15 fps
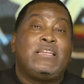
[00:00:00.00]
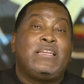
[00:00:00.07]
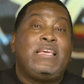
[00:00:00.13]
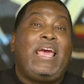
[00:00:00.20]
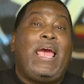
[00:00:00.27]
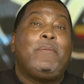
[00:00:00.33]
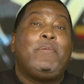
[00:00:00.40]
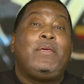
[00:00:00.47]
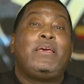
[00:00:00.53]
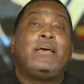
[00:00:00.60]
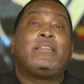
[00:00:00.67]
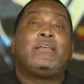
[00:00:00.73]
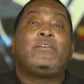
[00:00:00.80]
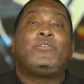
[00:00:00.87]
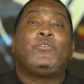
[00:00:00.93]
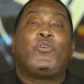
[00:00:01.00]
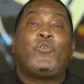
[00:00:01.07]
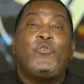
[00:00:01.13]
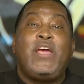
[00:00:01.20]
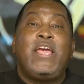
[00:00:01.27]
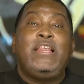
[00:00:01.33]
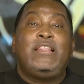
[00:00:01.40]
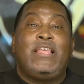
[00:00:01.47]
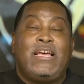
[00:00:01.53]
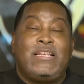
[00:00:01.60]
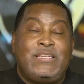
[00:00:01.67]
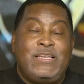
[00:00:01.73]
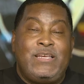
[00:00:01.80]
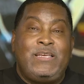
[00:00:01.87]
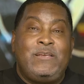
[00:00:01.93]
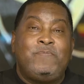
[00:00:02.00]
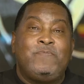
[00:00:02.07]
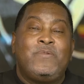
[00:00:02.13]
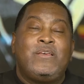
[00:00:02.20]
they came together to create that team.